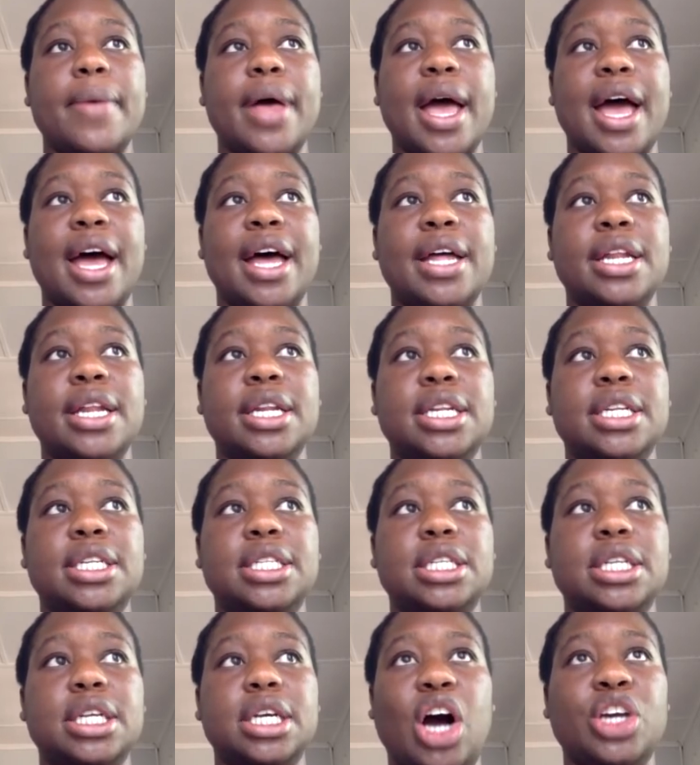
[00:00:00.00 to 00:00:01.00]
And
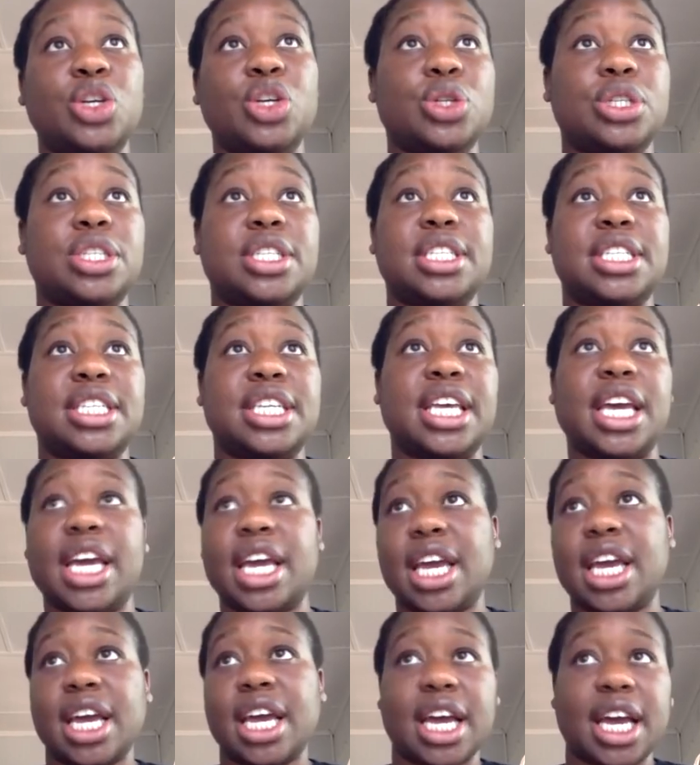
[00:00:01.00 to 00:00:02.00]
are you
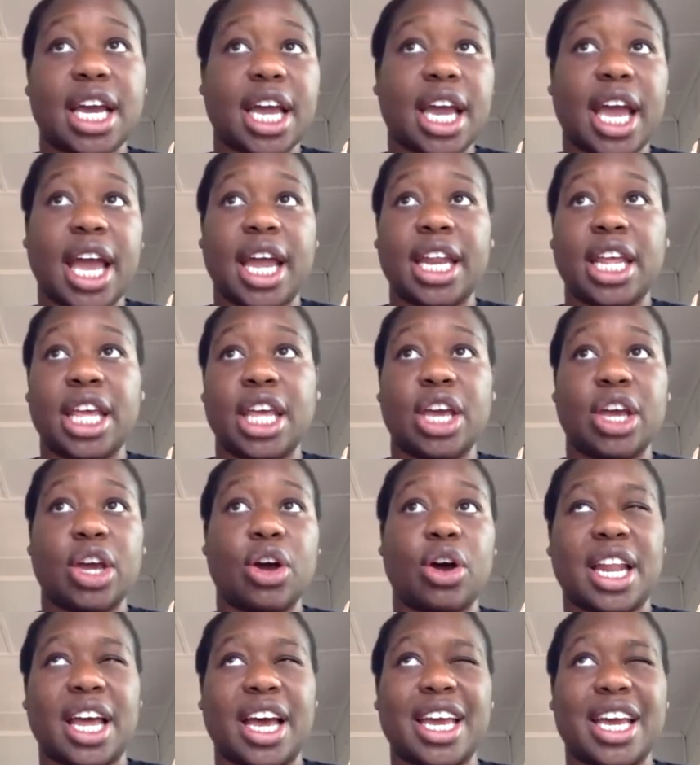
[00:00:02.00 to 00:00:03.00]
seeing any
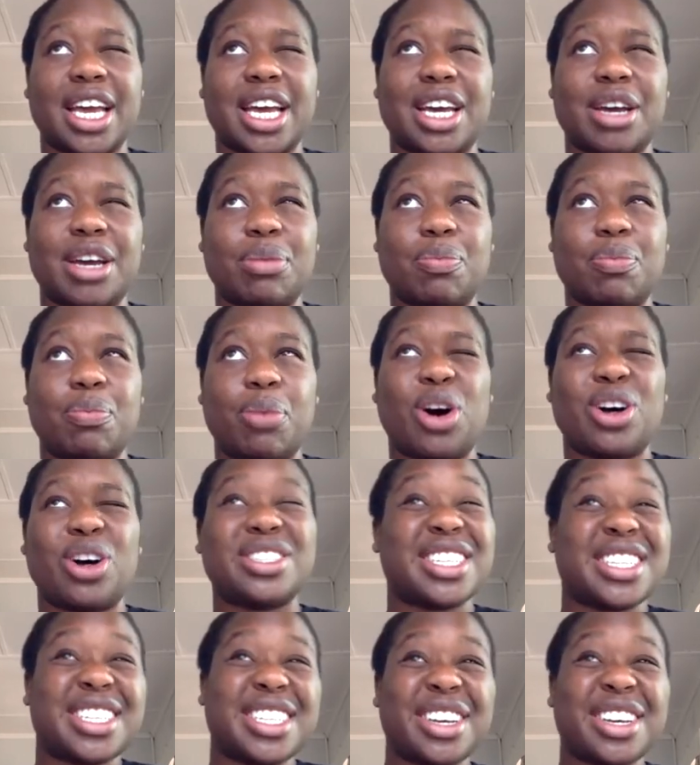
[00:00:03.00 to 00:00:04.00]
like
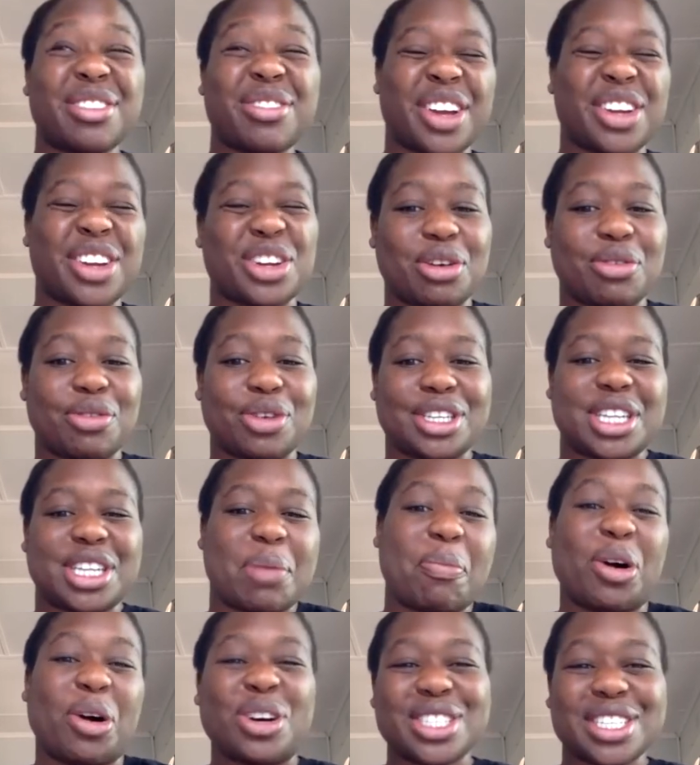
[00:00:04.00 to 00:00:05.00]
positive, I don't know if I say
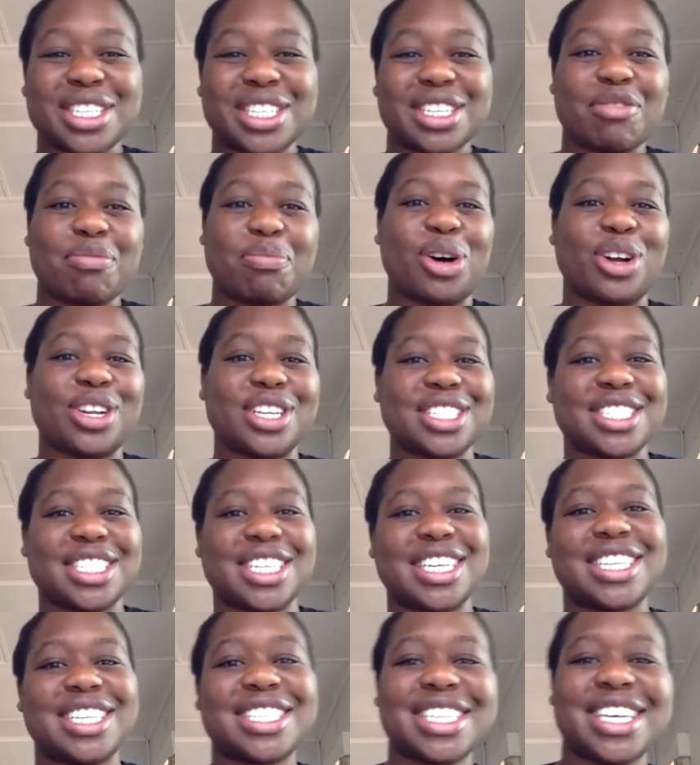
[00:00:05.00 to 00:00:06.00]
positive
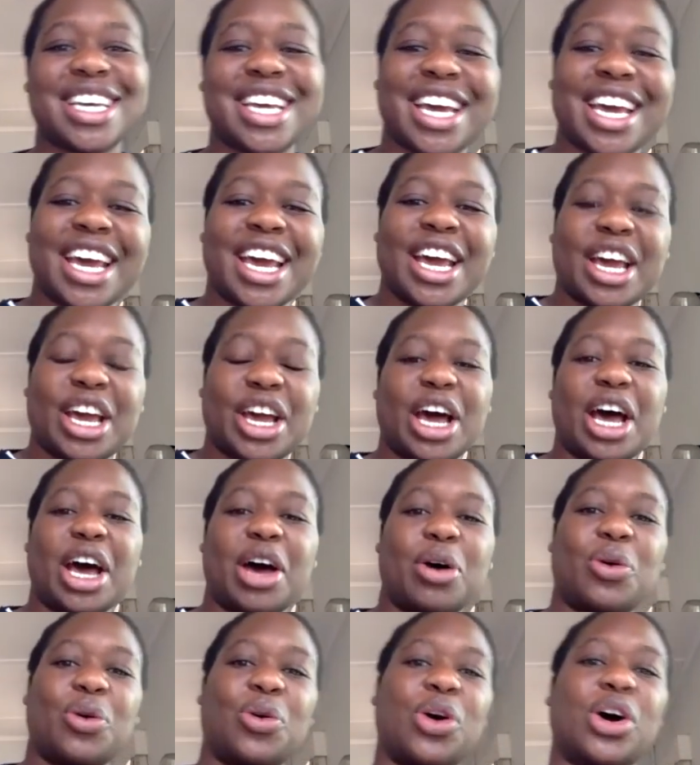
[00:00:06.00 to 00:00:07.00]
policies
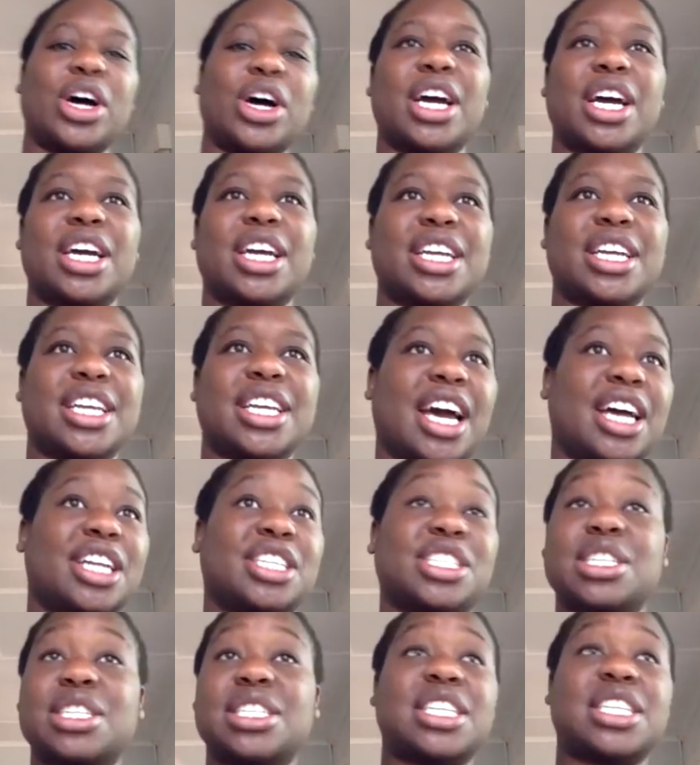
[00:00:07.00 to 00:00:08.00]
or yeah,
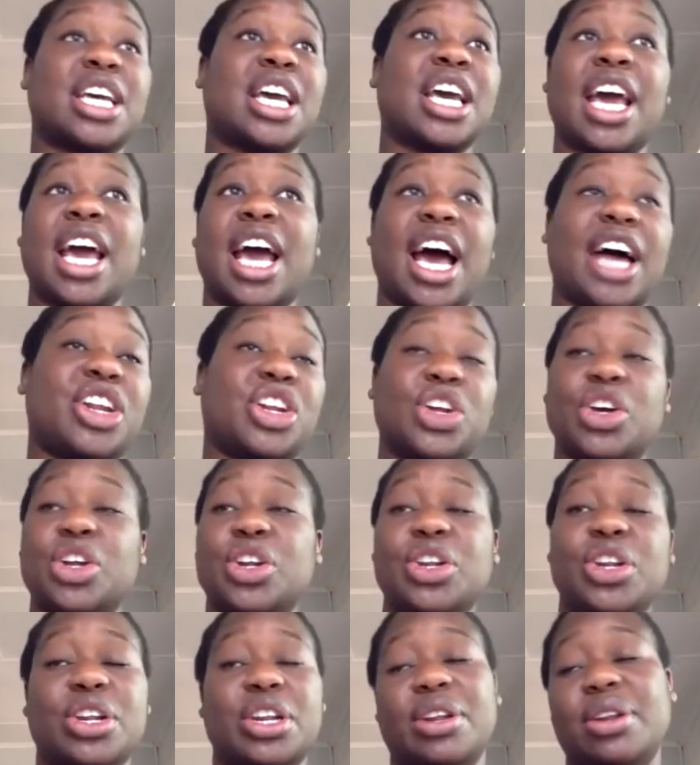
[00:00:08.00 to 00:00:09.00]
just, I don't
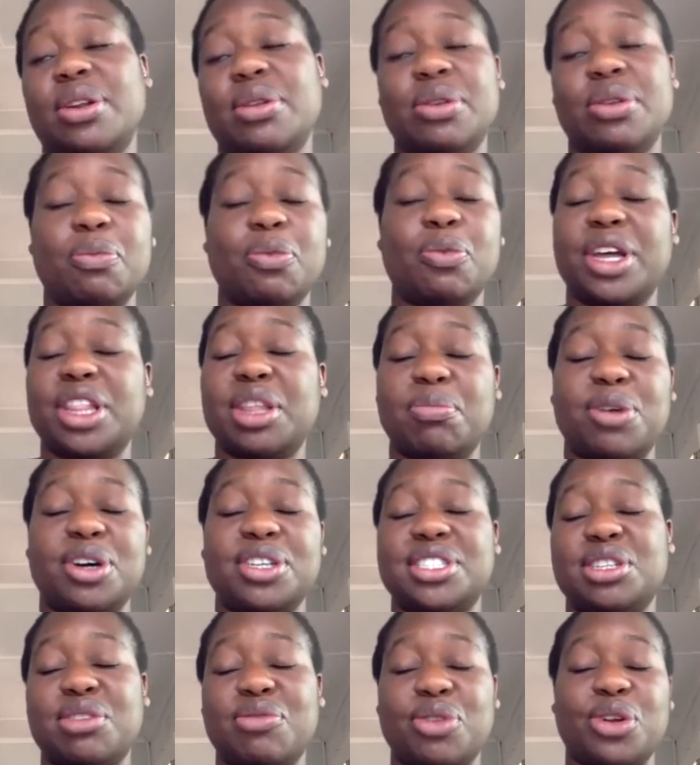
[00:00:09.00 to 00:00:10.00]
know whether
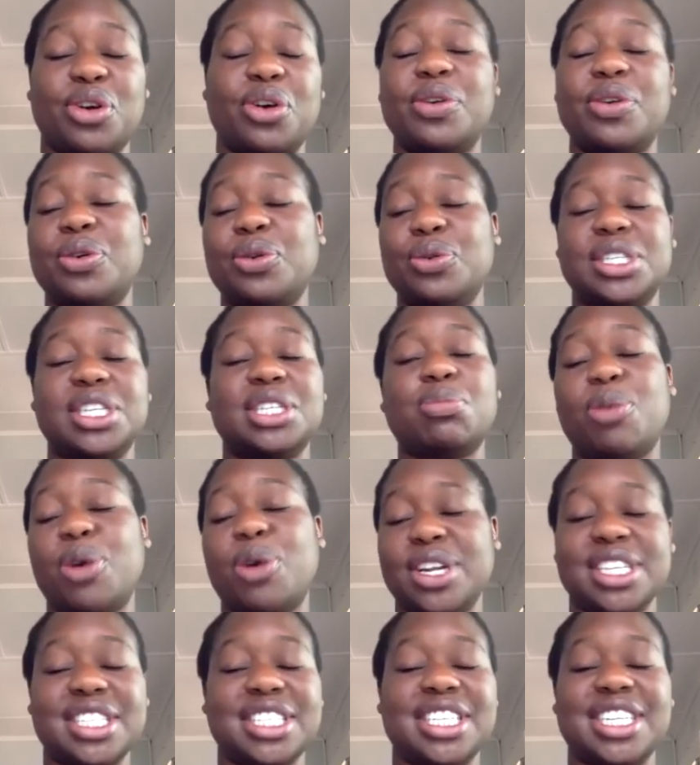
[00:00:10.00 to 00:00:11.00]
positive or not, or just
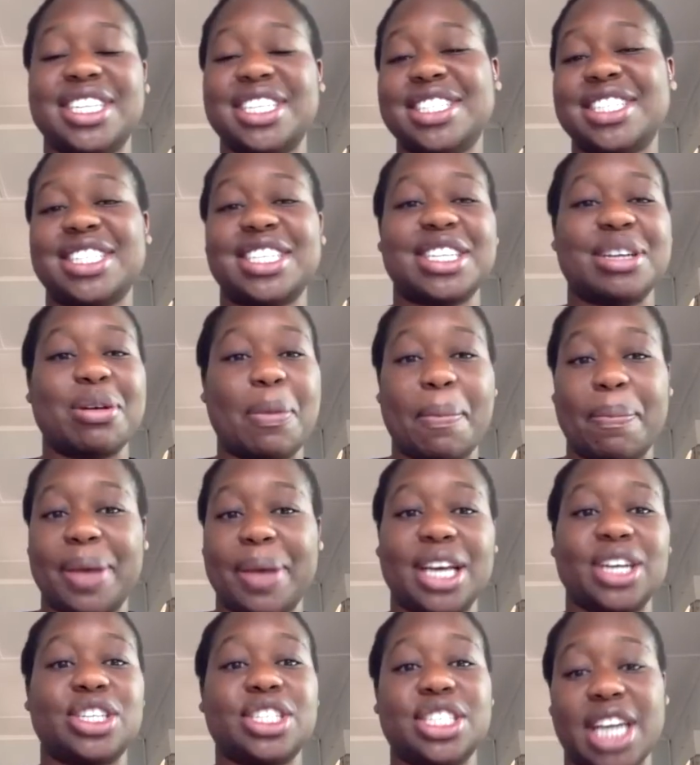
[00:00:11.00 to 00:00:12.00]
policies
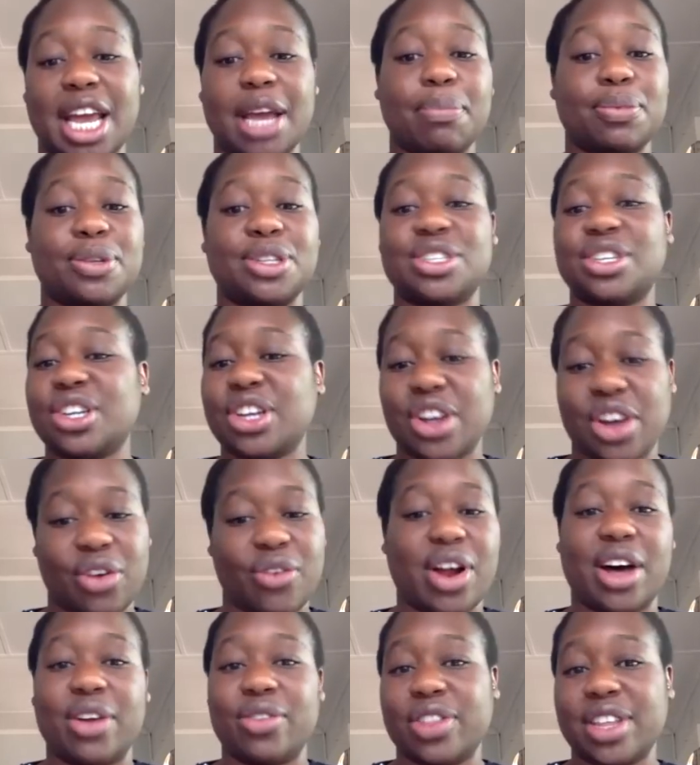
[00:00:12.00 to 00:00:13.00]
being shaped
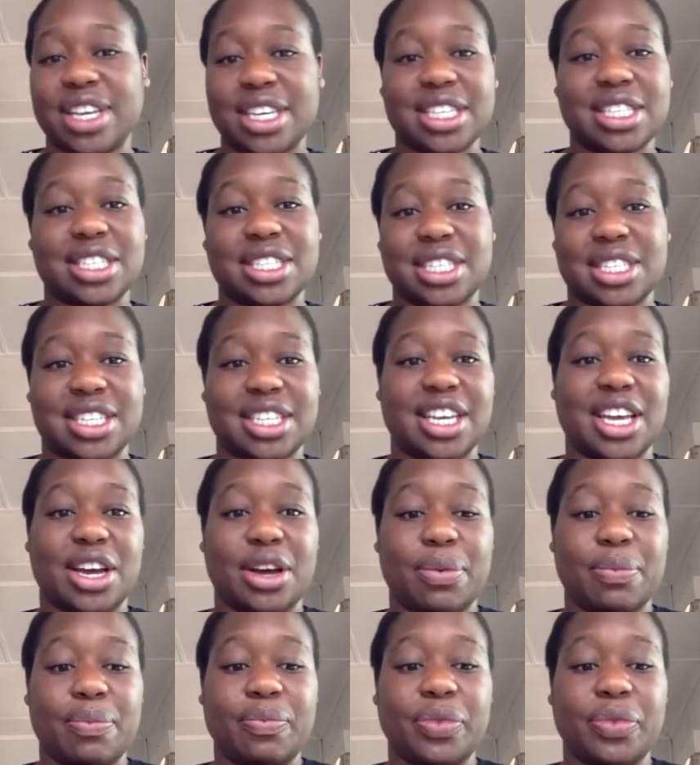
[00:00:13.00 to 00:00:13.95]
around this? Yeah.